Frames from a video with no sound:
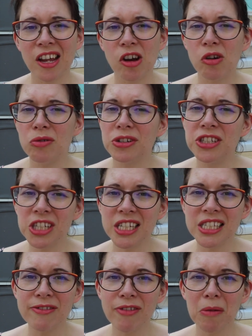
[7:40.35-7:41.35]
They are all
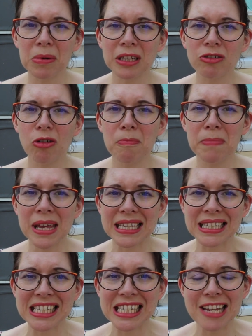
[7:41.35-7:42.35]
jersey fabrics from
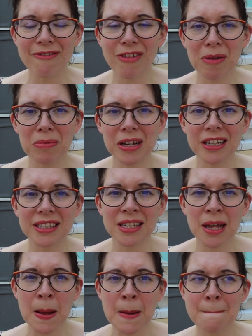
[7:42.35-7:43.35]
BST Fabrics
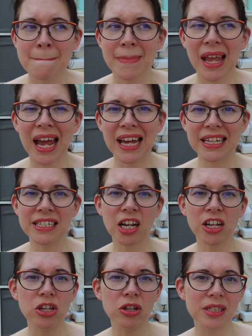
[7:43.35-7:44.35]
and
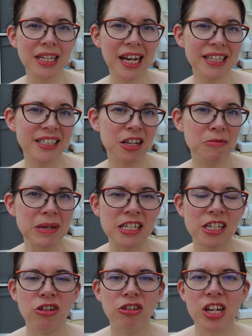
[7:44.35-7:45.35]
I use less than a
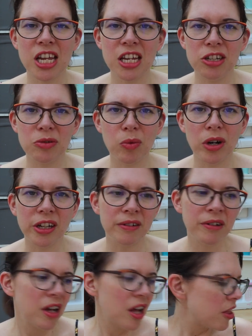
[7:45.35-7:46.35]
metre on each one.